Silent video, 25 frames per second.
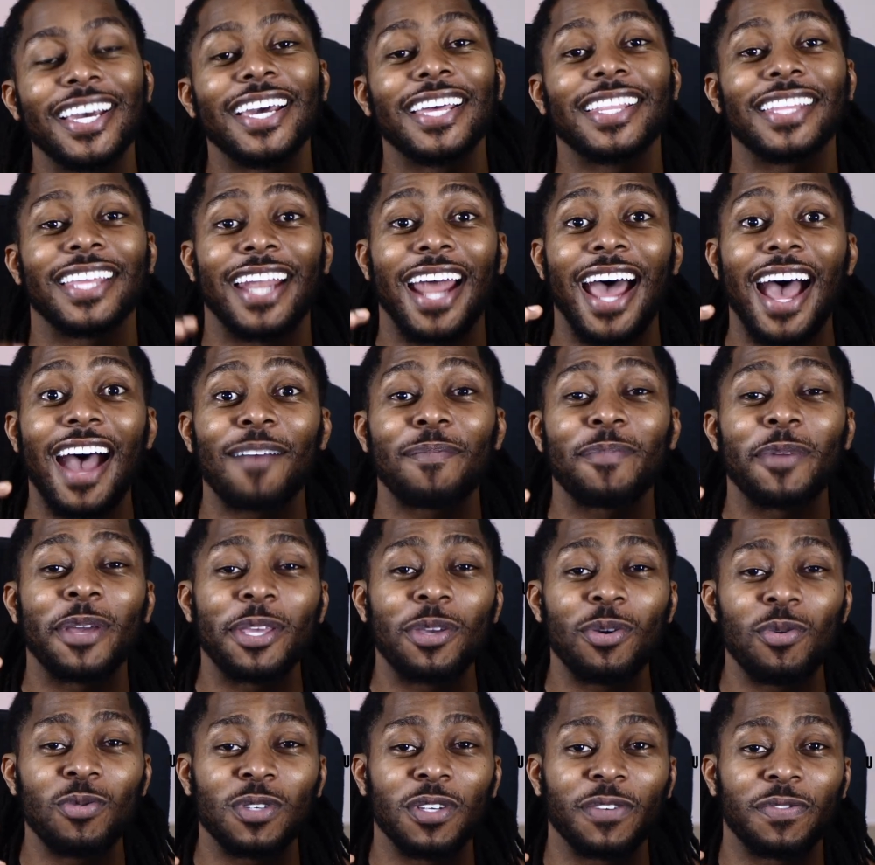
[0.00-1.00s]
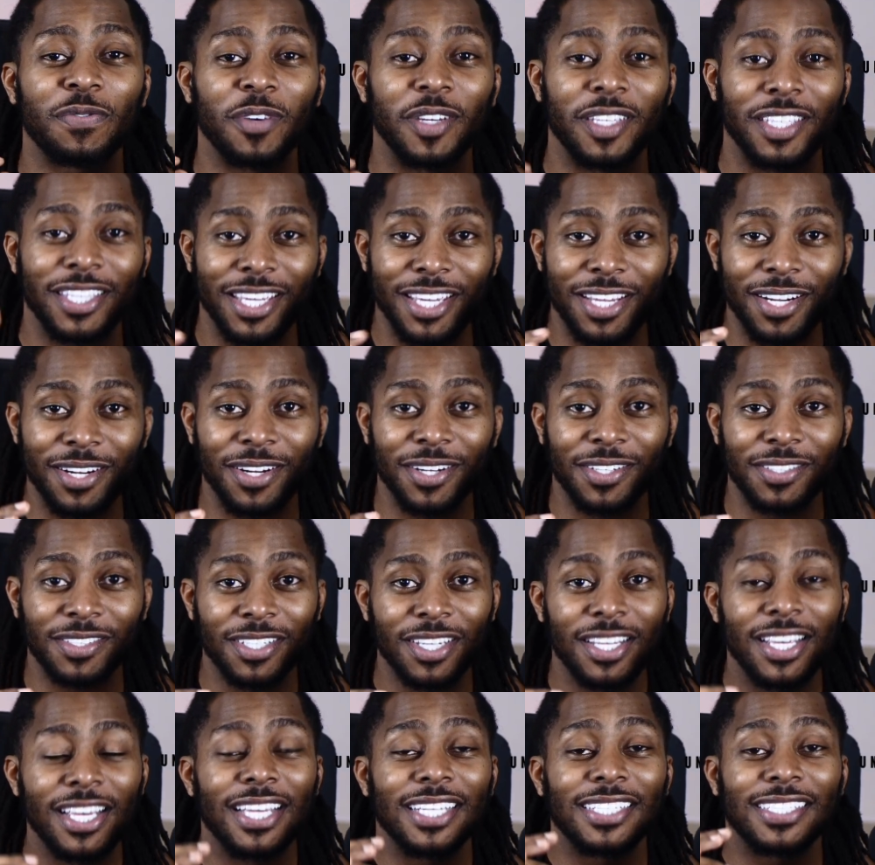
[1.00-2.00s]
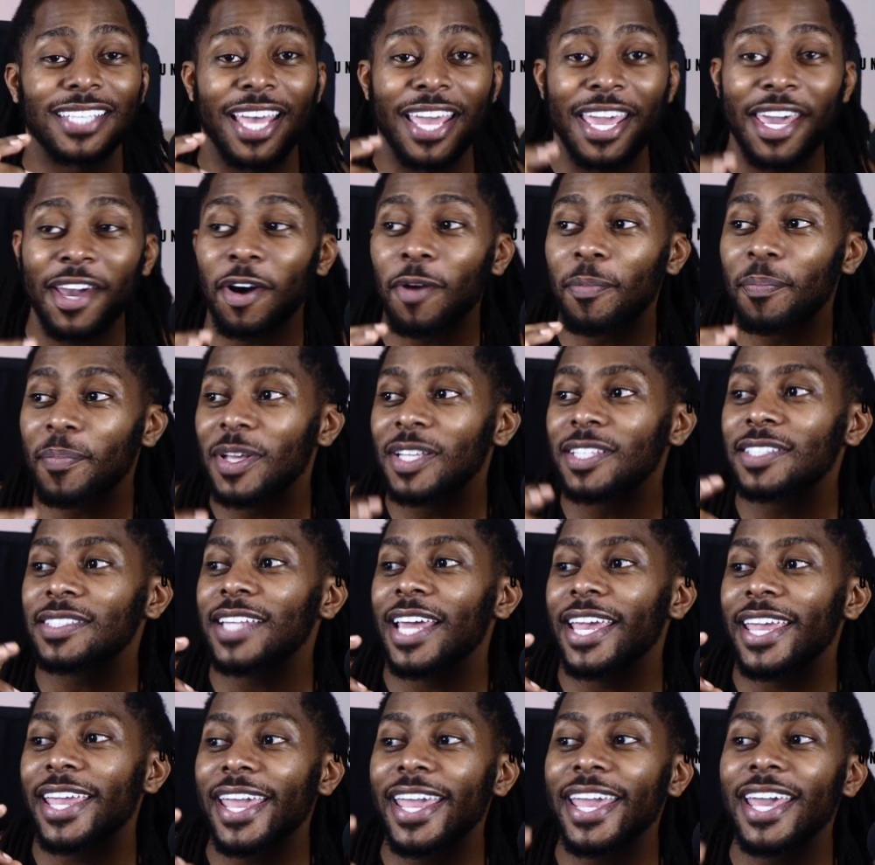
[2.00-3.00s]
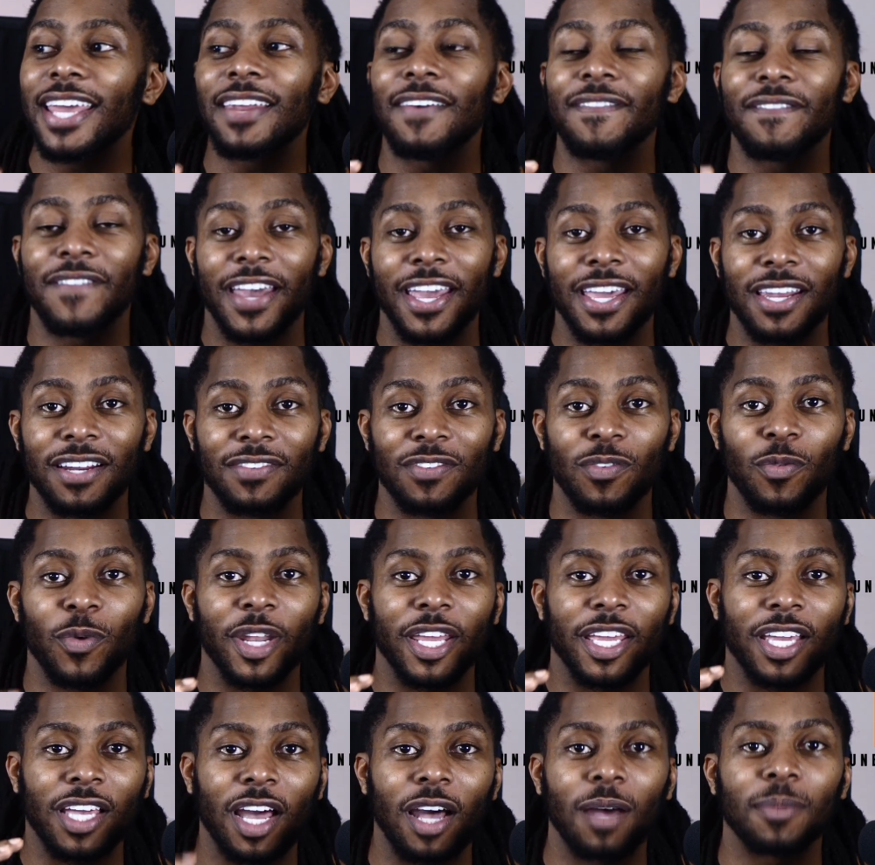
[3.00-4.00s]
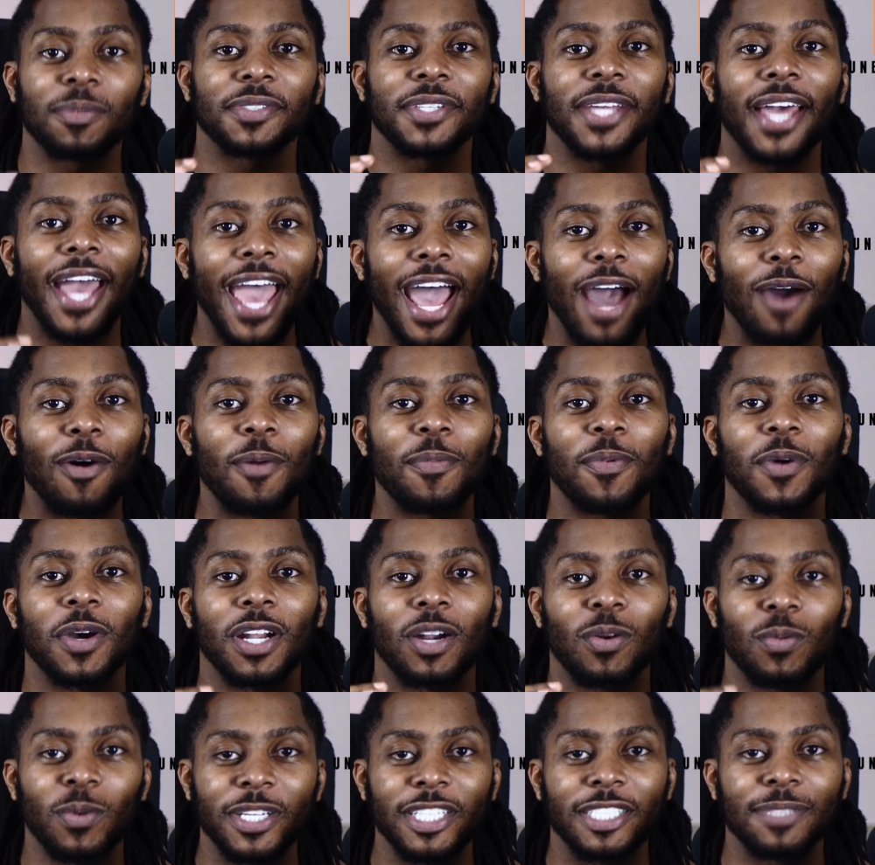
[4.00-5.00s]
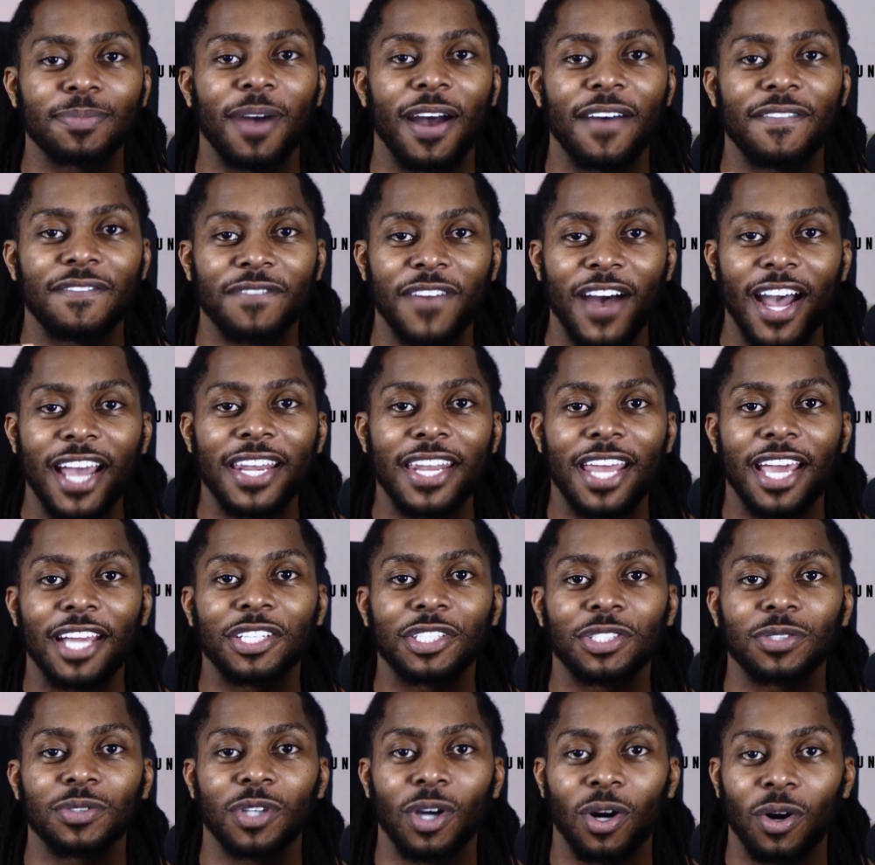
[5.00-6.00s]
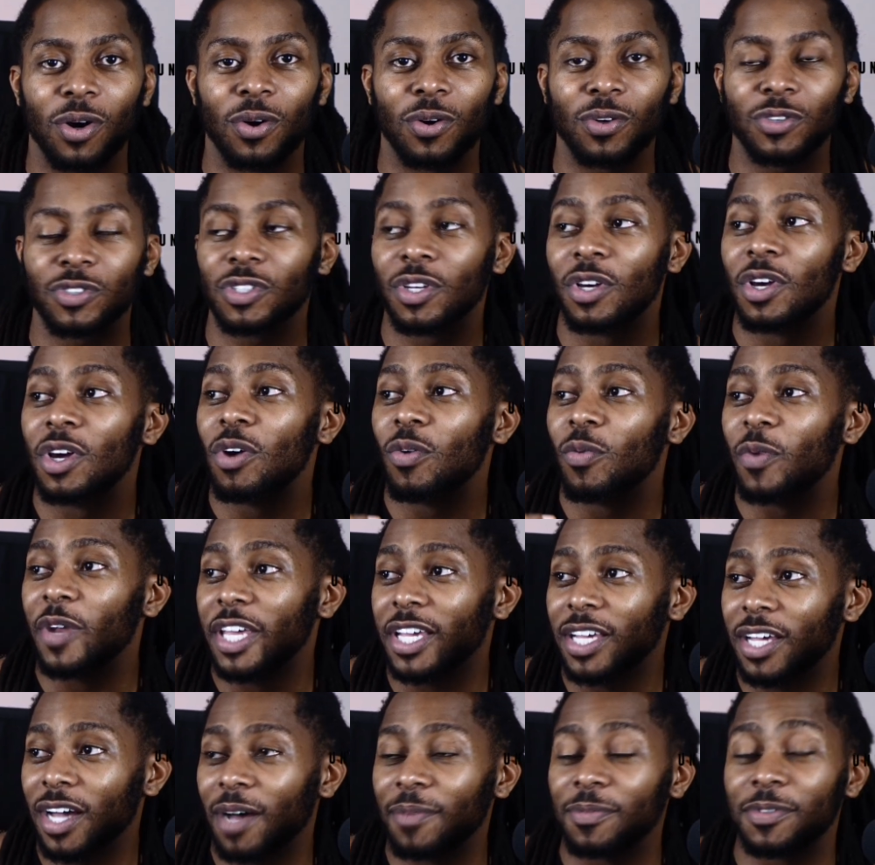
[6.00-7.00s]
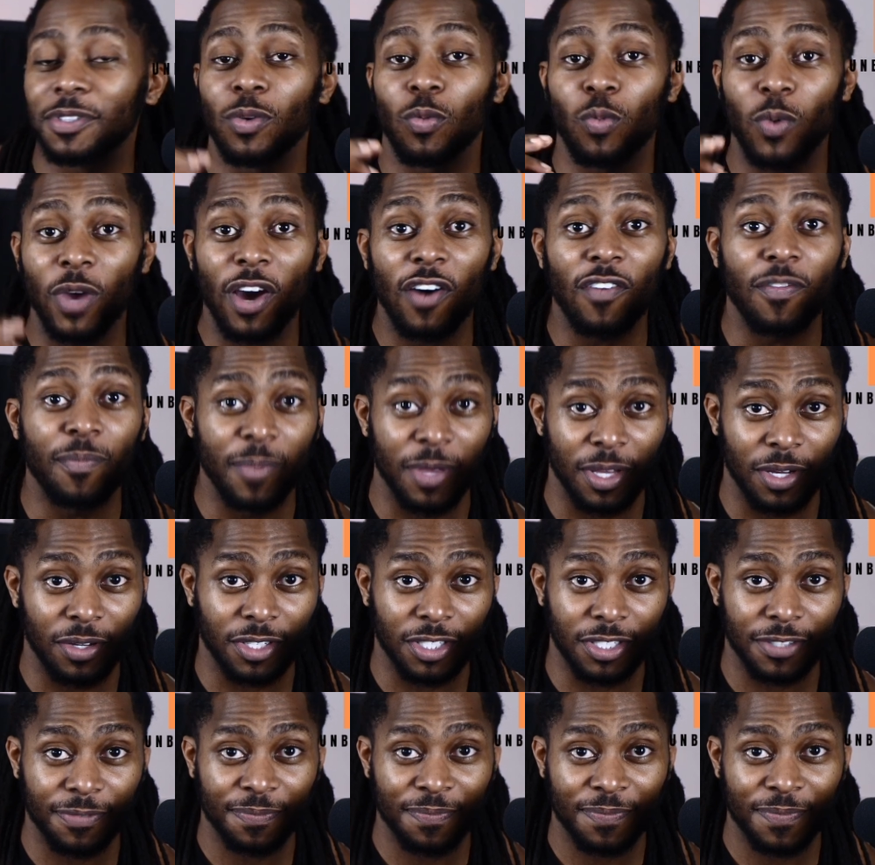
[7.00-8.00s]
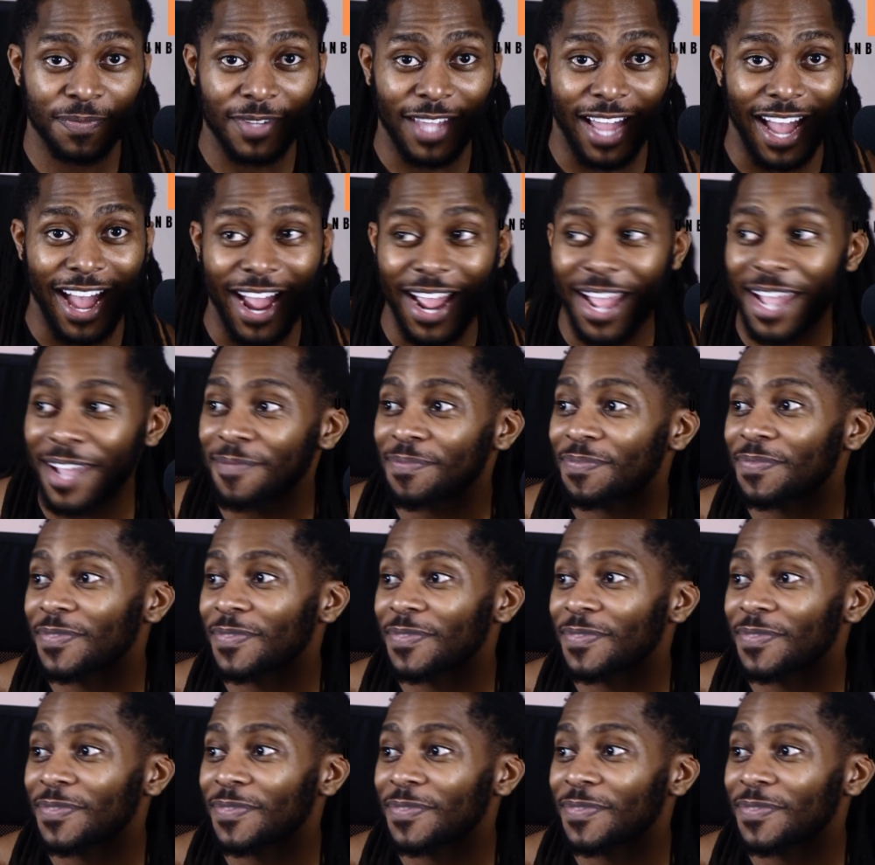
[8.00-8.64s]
that I've been using for years to help me stay innovative when it comes to how I'm going to reach my financial goals when it comes to wealth building. All right.